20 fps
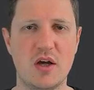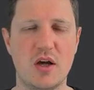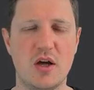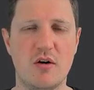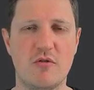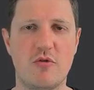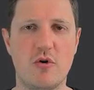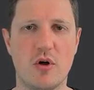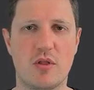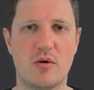
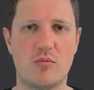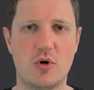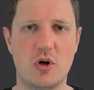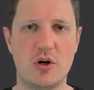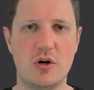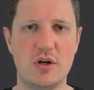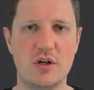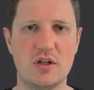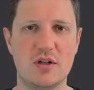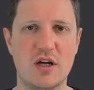
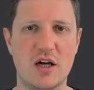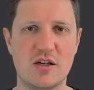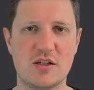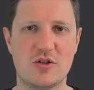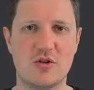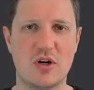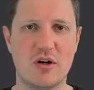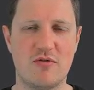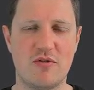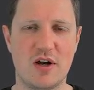Furthermore, in case
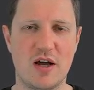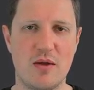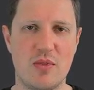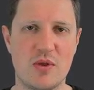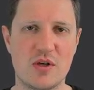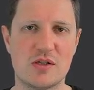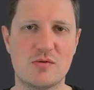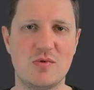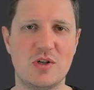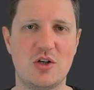you have liked
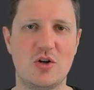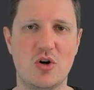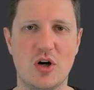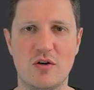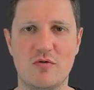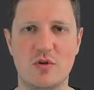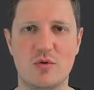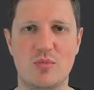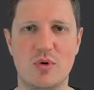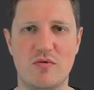this video, I
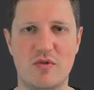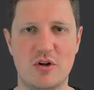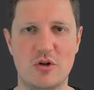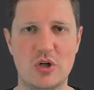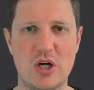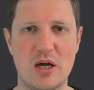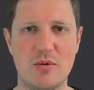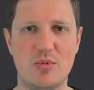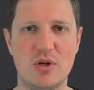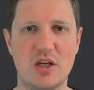would be very
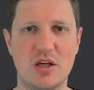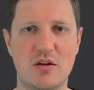happy